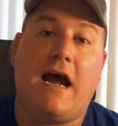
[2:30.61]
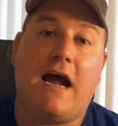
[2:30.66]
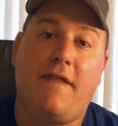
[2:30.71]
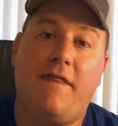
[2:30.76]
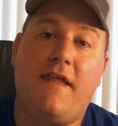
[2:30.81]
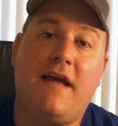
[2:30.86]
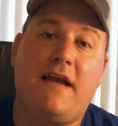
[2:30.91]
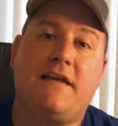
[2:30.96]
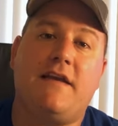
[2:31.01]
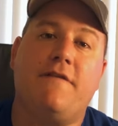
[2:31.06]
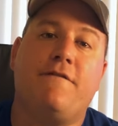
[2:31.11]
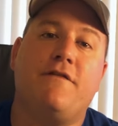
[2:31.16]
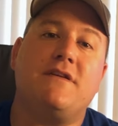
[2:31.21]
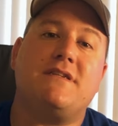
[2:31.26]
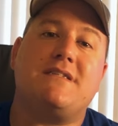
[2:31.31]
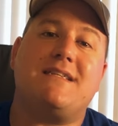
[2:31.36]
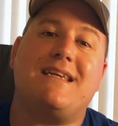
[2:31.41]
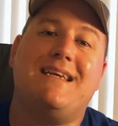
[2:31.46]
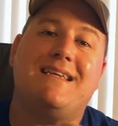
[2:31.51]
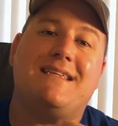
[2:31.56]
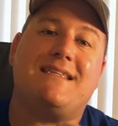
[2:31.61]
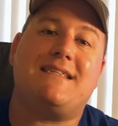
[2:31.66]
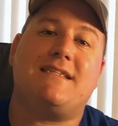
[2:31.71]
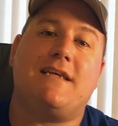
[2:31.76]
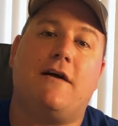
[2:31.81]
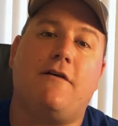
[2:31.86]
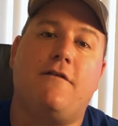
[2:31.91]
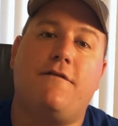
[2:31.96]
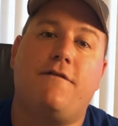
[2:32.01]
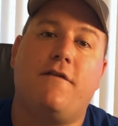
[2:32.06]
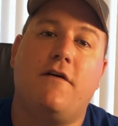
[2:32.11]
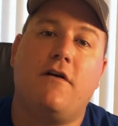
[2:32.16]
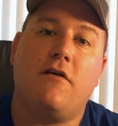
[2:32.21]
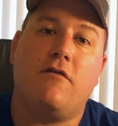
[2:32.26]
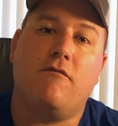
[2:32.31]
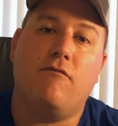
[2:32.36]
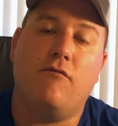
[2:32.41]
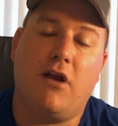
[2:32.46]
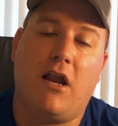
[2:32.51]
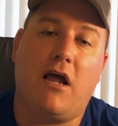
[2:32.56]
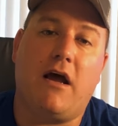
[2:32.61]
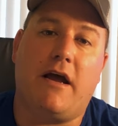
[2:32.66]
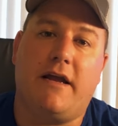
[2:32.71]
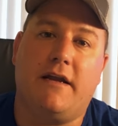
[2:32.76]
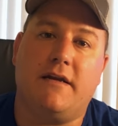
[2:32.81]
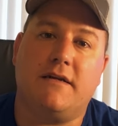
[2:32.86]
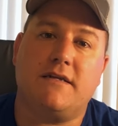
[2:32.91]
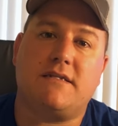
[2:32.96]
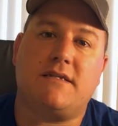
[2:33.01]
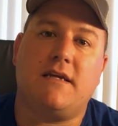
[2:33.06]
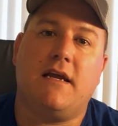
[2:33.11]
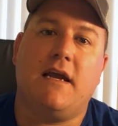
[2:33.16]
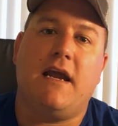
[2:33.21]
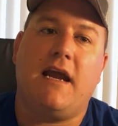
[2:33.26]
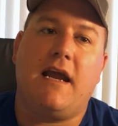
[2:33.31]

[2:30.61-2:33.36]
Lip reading: And that difference is self-reliance.